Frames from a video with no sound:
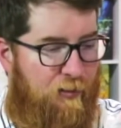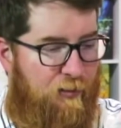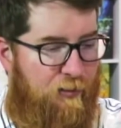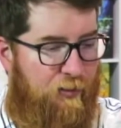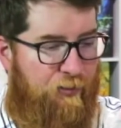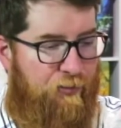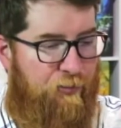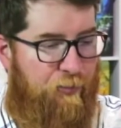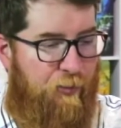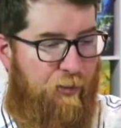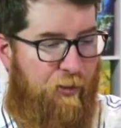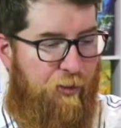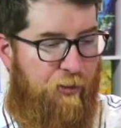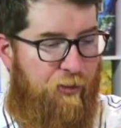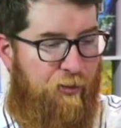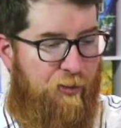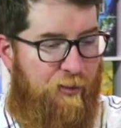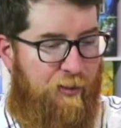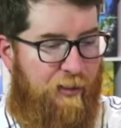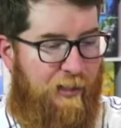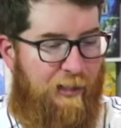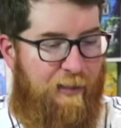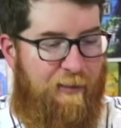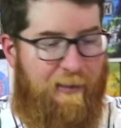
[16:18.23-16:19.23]
just so you
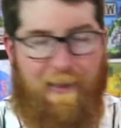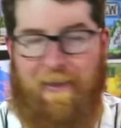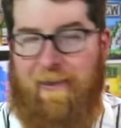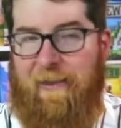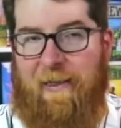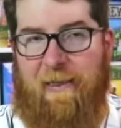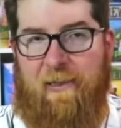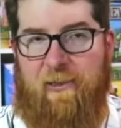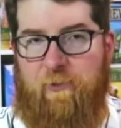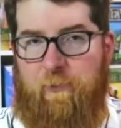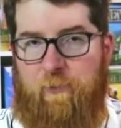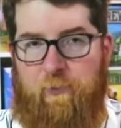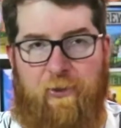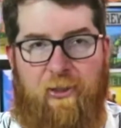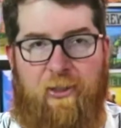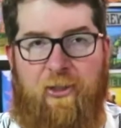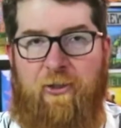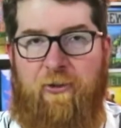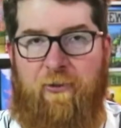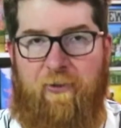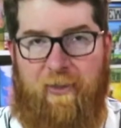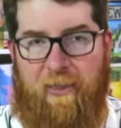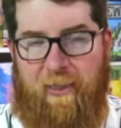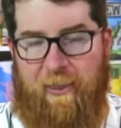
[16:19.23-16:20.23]
can get that last brick
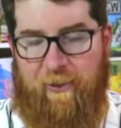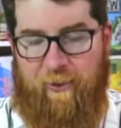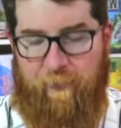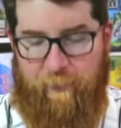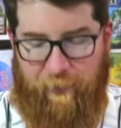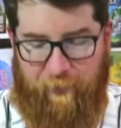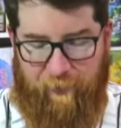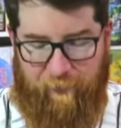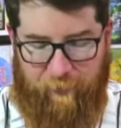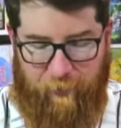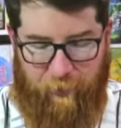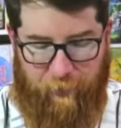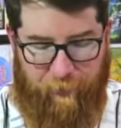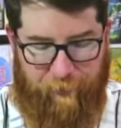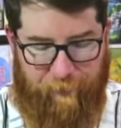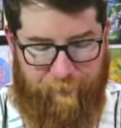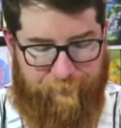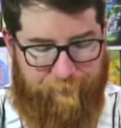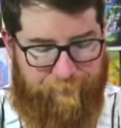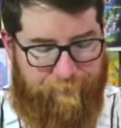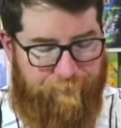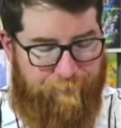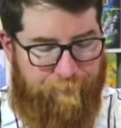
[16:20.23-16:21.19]
you need to build a road.